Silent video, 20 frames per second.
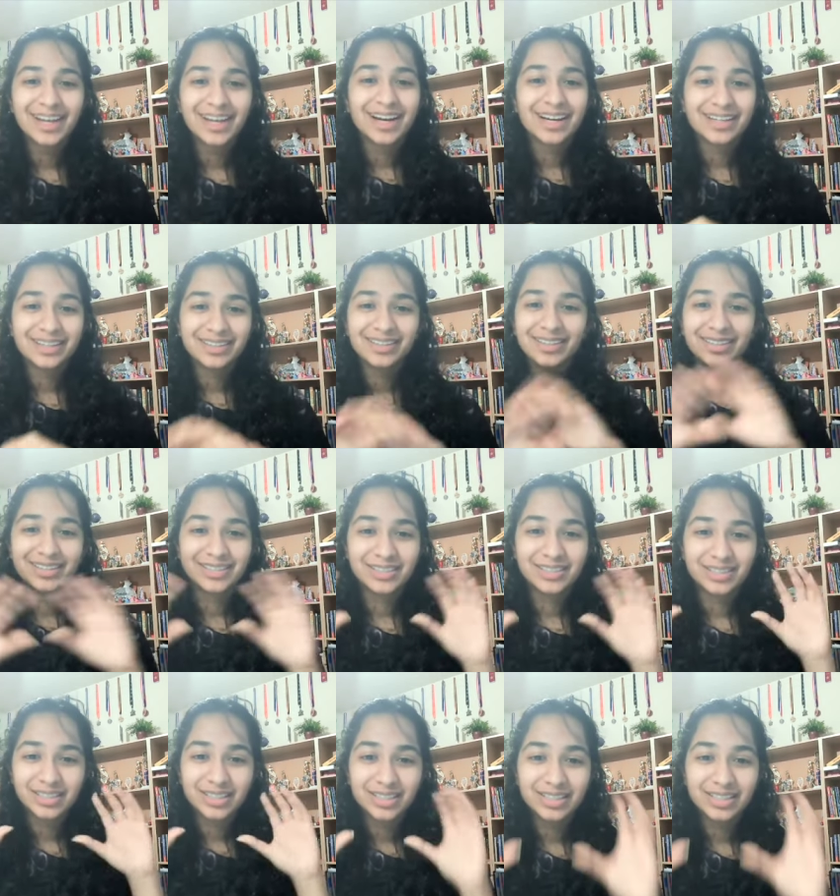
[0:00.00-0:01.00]
I think it's
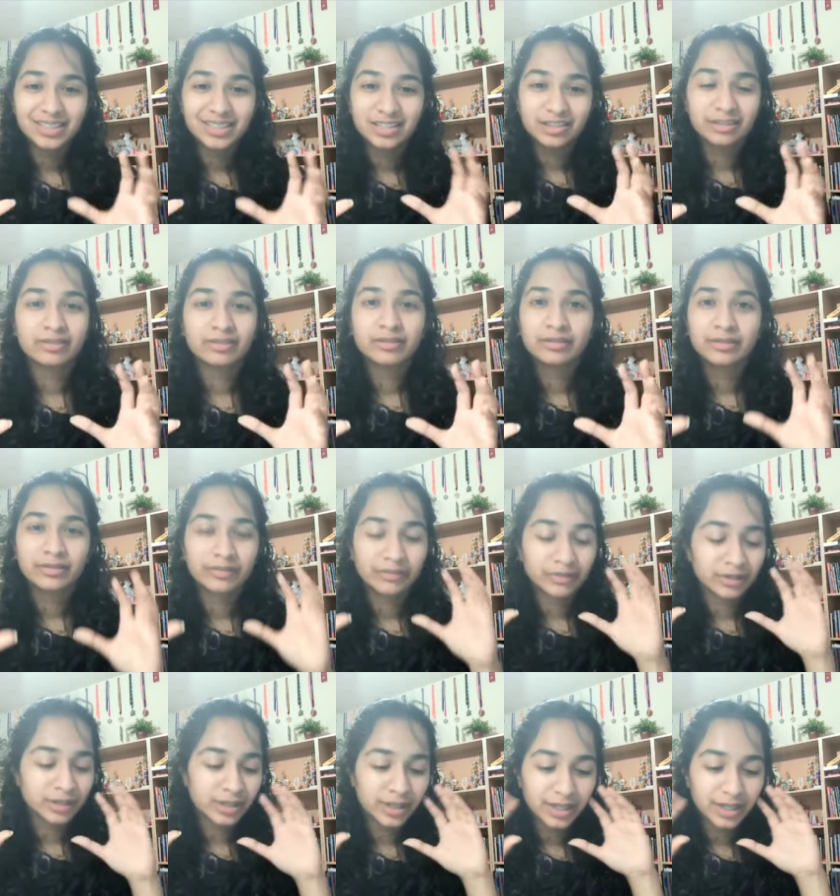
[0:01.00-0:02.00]
just easier
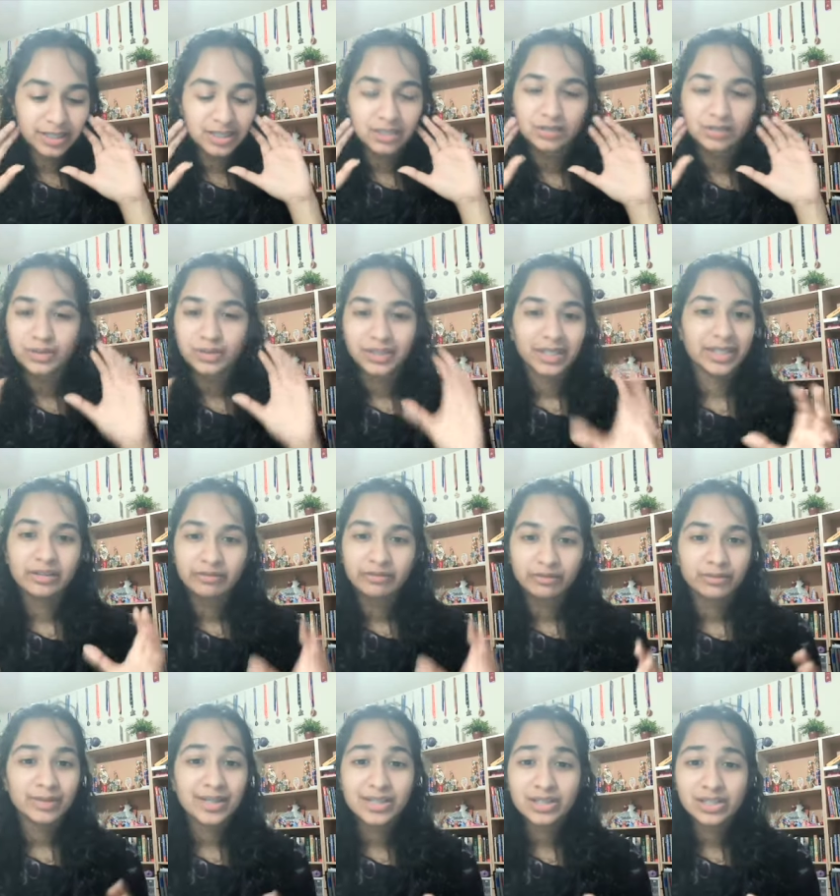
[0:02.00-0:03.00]
for us to retain
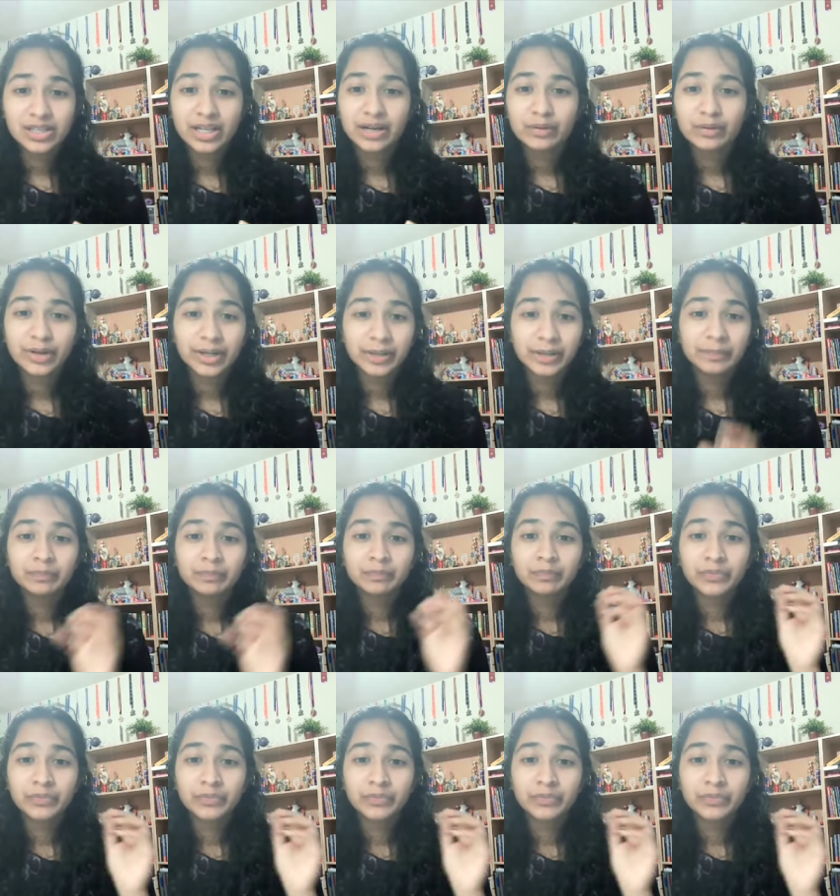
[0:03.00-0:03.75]
information that way.